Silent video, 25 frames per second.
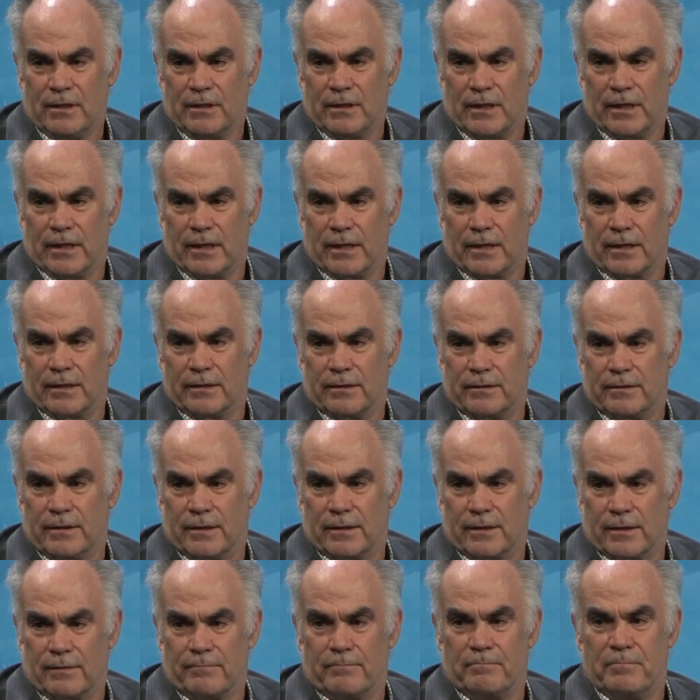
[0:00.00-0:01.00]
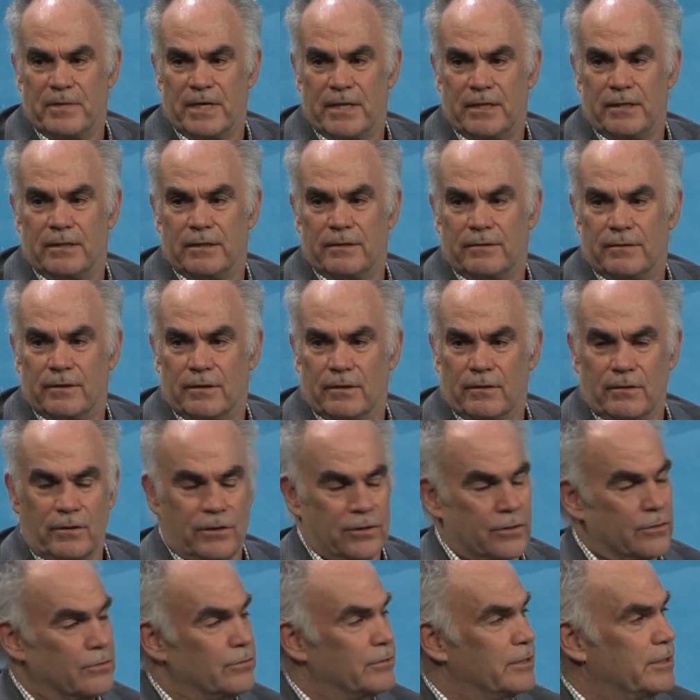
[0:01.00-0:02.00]
and many of the
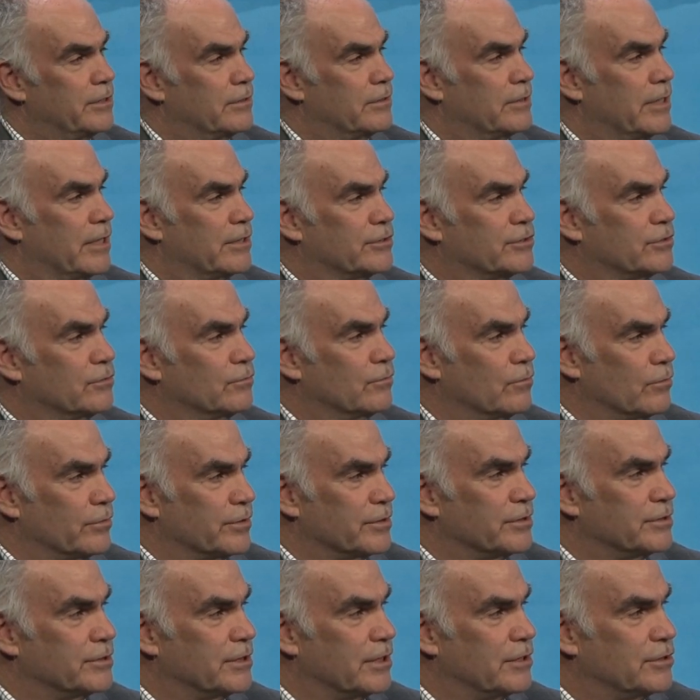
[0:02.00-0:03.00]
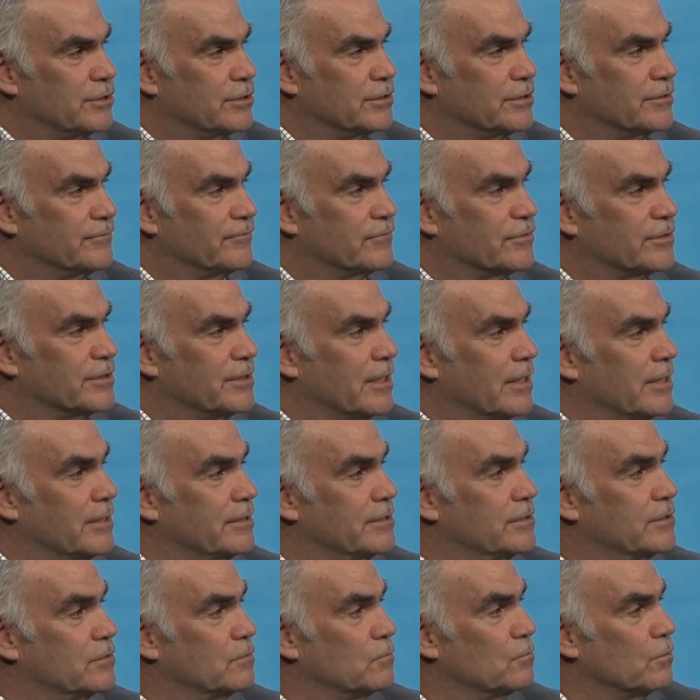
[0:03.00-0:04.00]
current international organizations for
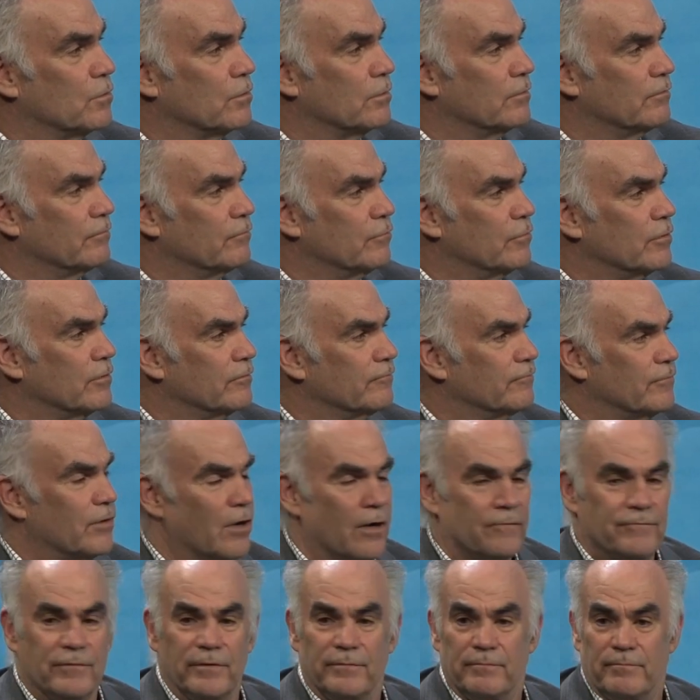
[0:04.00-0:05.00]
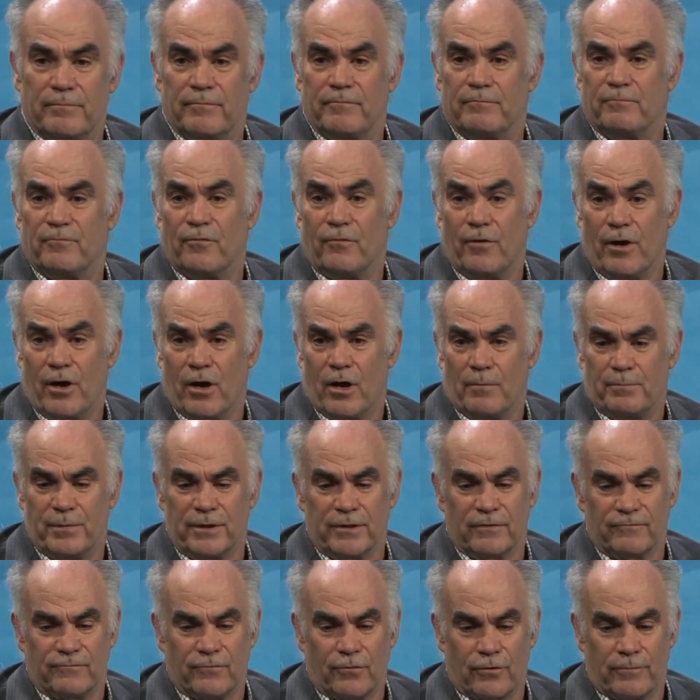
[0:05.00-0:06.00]
science were involved in helping
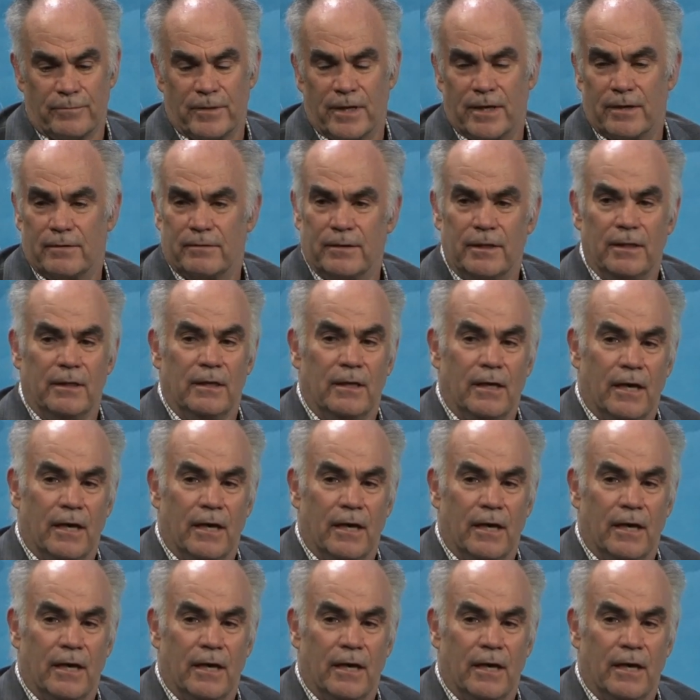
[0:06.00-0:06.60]
to form that.